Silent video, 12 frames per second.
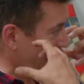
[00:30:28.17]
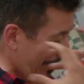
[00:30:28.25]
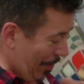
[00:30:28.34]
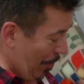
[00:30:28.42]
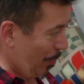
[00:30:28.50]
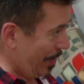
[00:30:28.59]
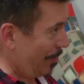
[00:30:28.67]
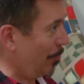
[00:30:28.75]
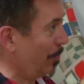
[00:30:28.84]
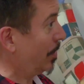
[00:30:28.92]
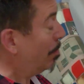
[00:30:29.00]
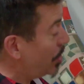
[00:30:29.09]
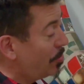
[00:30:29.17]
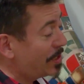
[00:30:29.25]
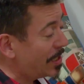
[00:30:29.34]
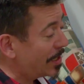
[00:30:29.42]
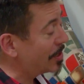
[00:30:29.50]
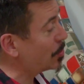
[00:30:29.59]
you know with with mm. the
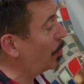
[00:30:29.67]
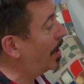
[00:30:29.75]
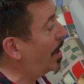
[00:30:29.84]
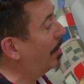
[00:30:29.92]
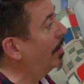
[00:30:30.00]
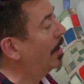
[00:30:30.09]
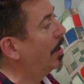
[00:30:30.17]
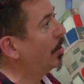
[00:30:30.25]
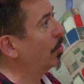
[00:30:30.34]
music as well.